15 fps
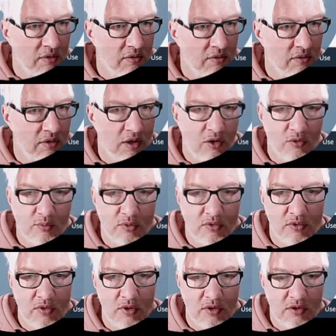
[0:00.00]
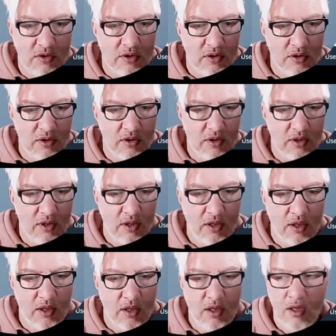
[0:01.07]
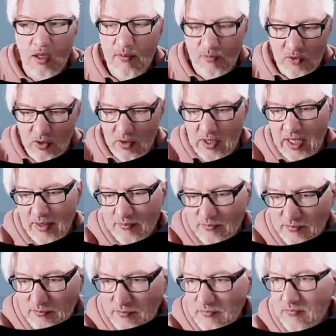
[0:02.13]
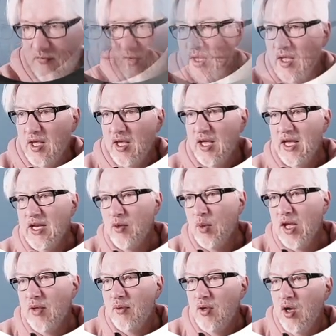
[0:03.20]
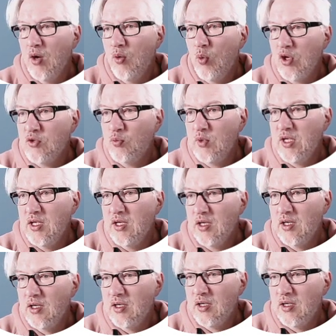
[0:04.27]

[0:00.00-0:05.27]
an um, output not. Um, okay. Anyway, what we uh,